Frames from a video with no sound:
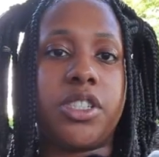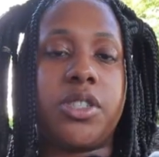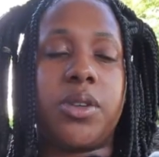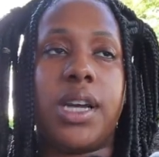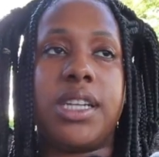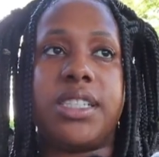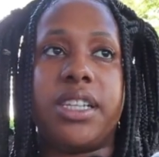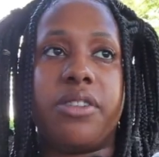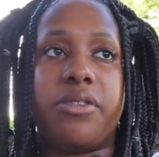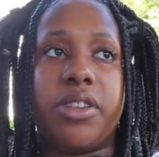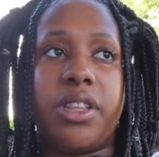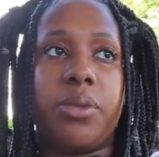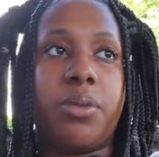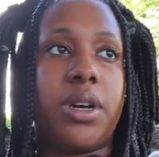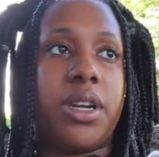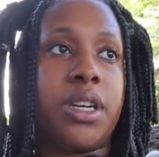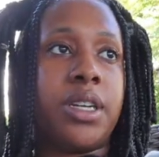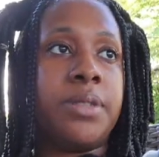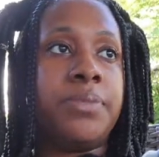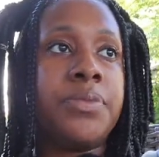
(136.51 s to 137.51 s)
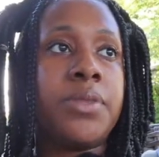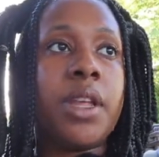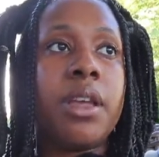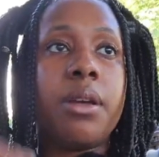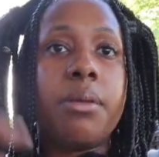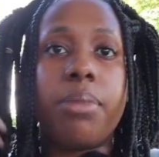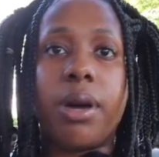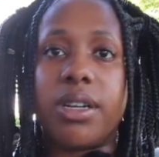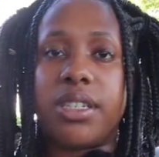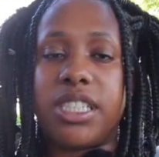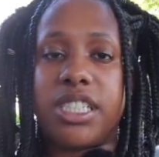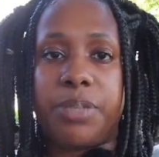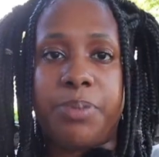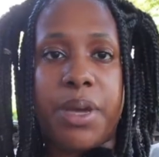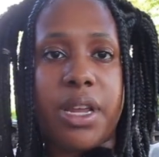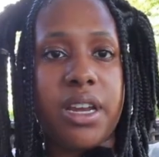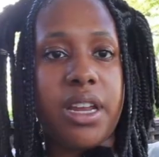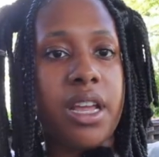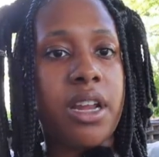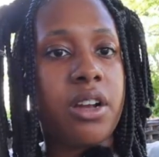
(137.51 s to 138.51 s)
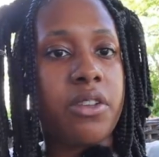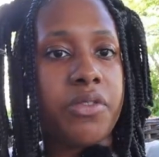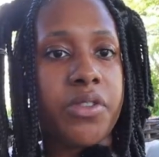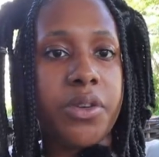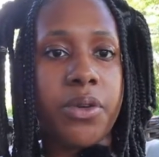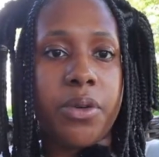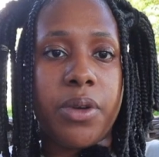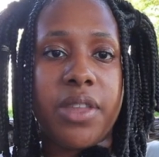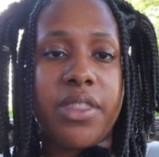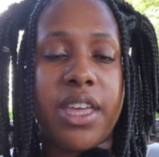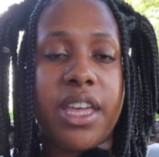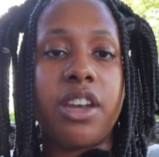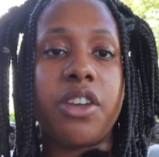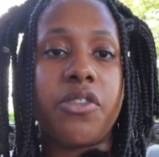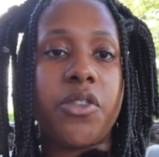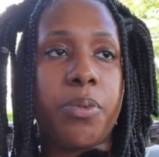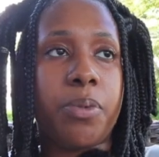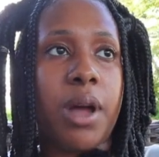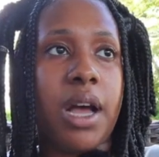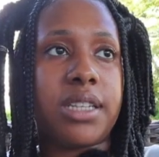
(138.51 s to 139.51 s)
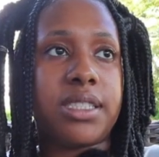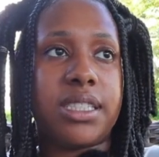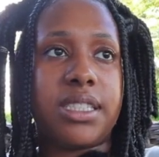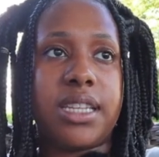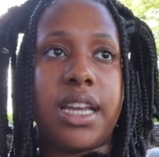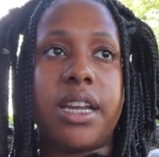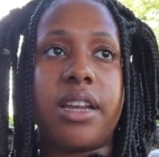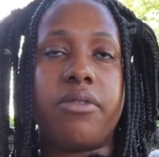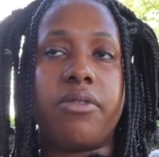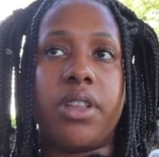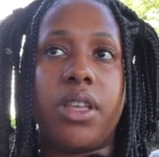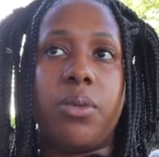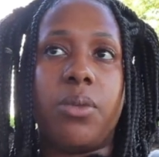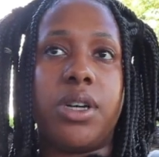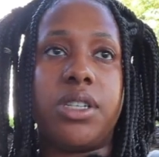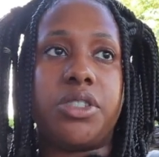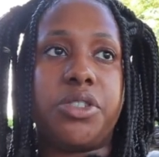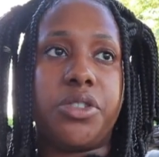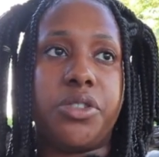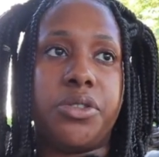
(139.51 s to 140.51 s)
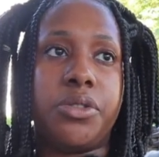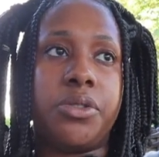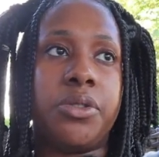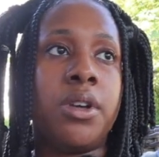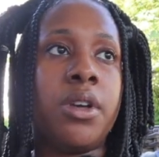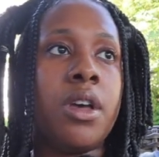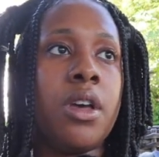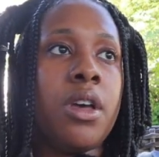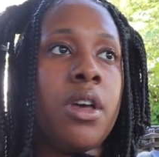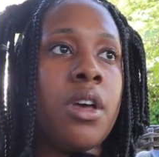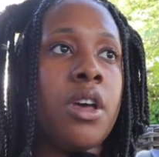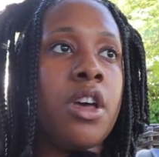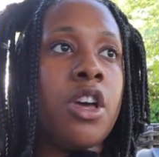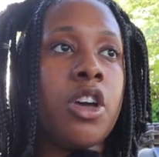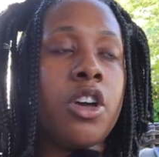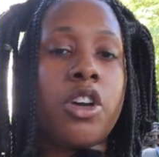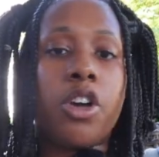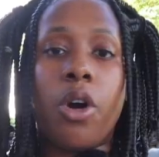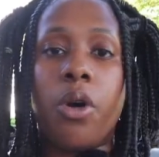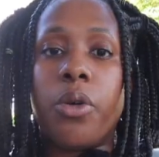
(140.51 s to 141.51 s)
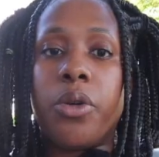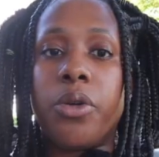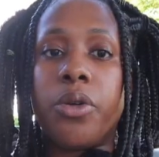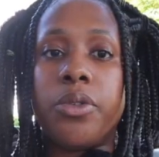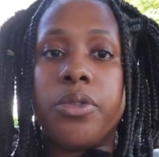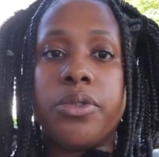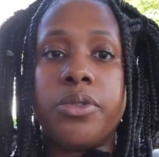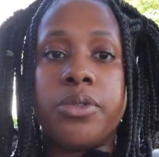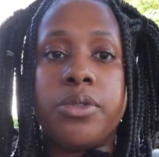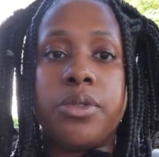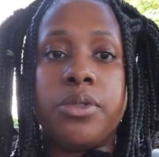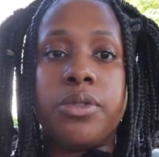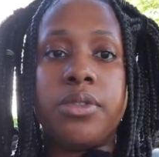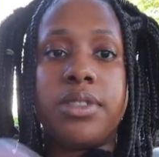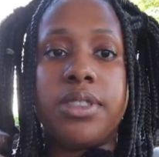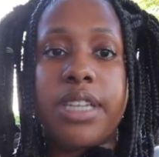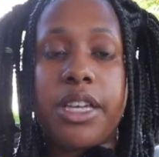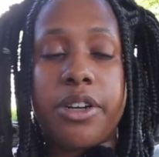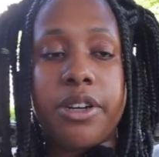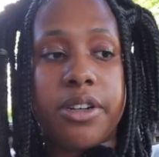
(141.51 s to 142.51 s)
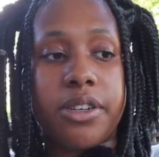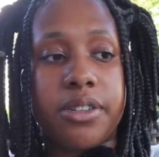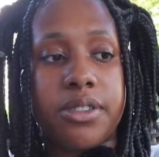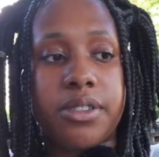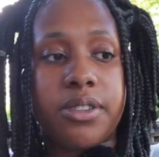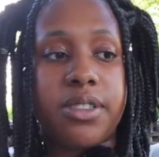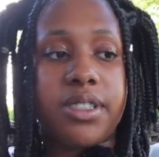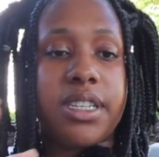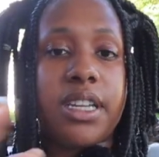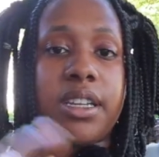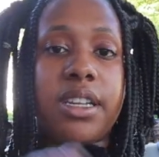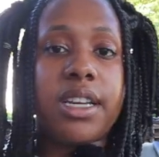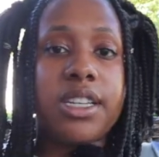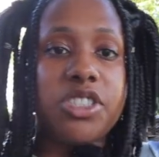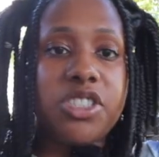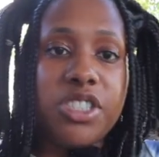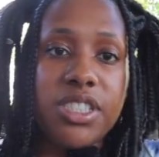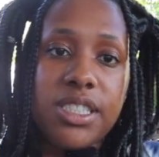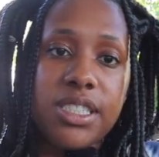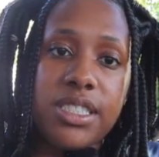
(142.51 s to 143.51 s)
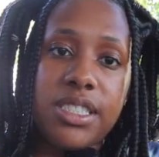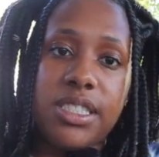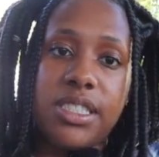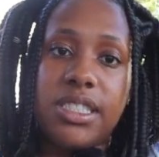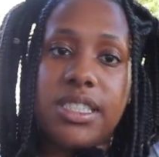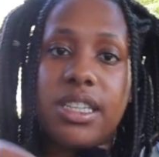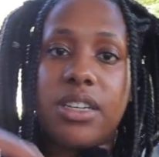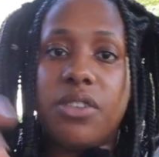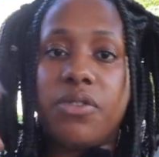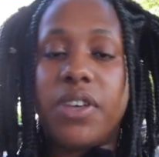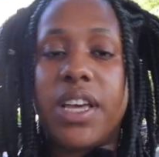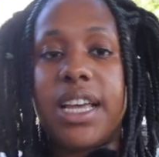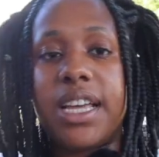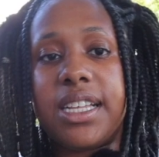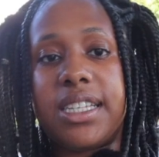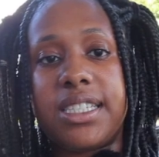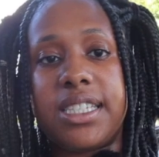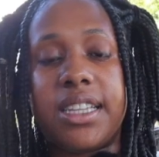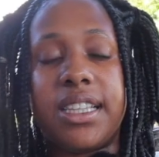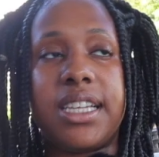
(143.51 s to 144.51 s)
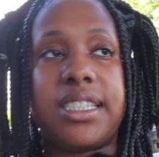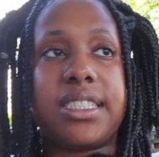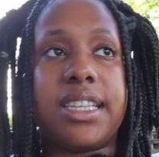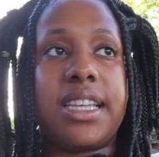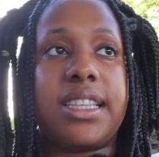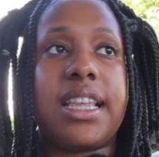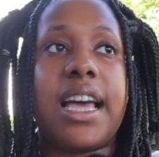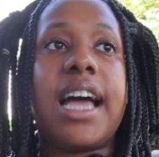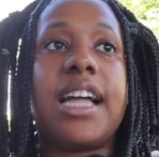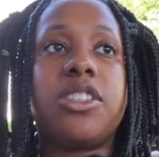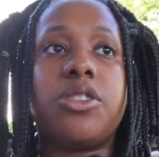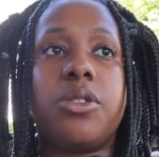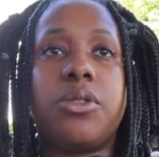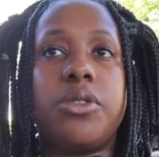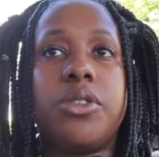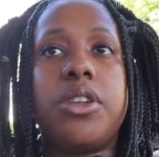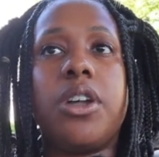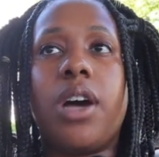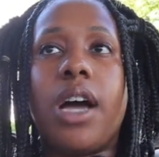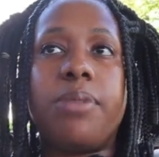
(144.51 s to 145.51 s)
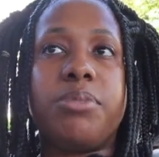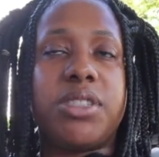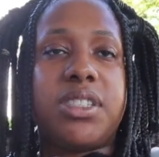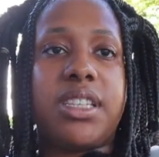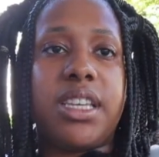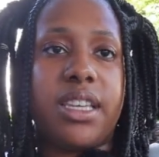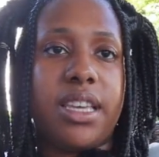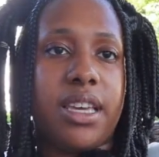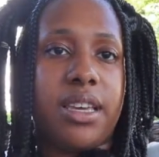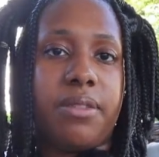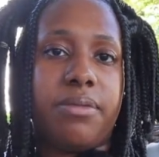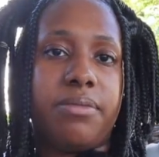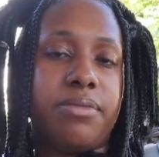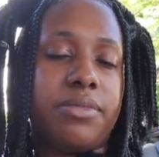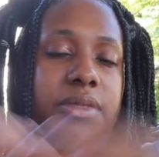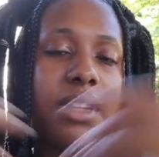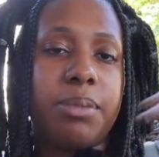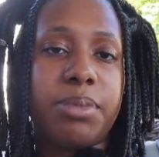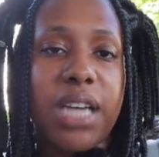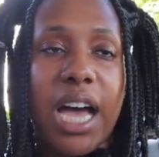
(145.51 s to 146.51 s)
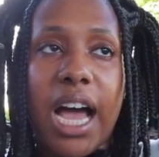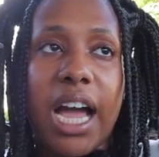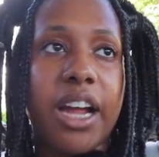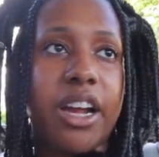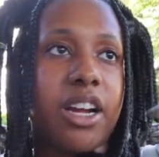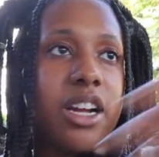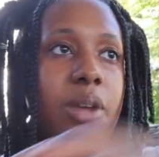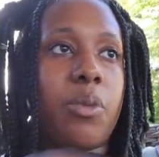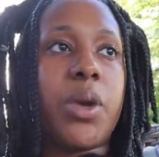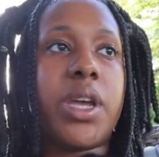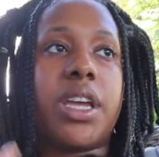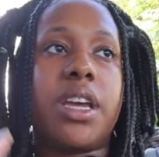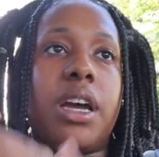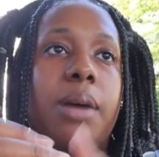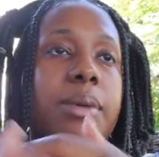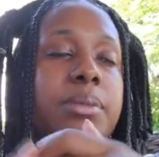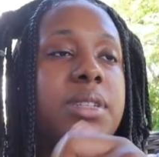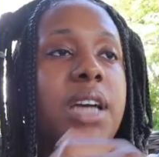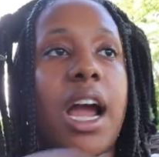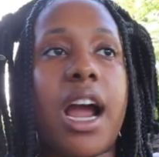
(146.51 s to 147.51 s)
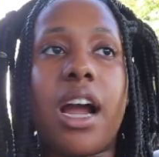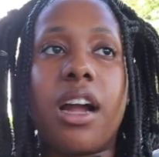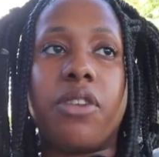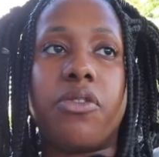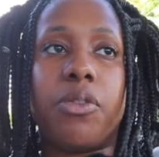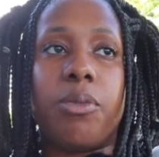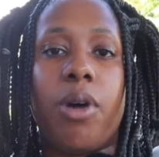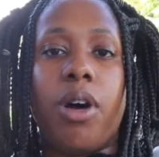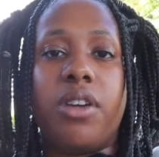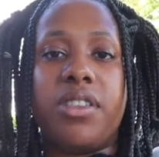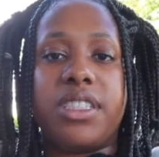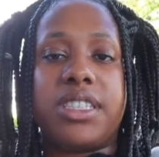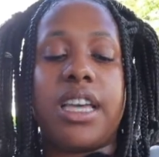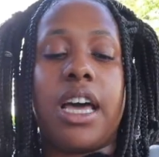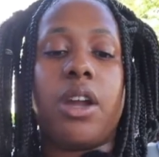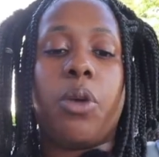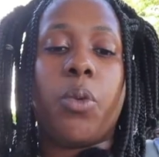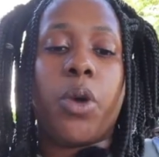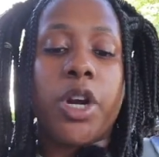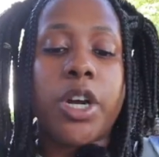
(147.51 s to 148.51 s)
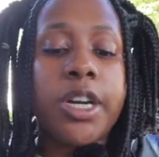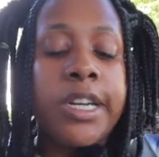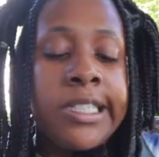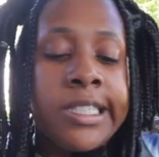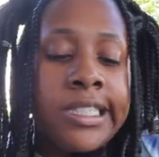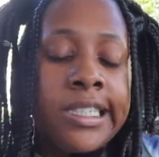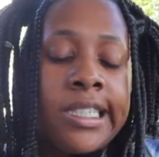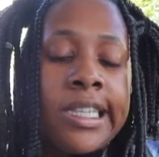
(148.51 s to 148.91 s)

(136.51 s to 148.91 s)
So I didn't really want to participate in the interview process. I didn't really want to go to dinners and lunches and events and things like that. So, you know, I'm just thinking, I'm tired. I'm waking up. I'm tired from all this kind of work.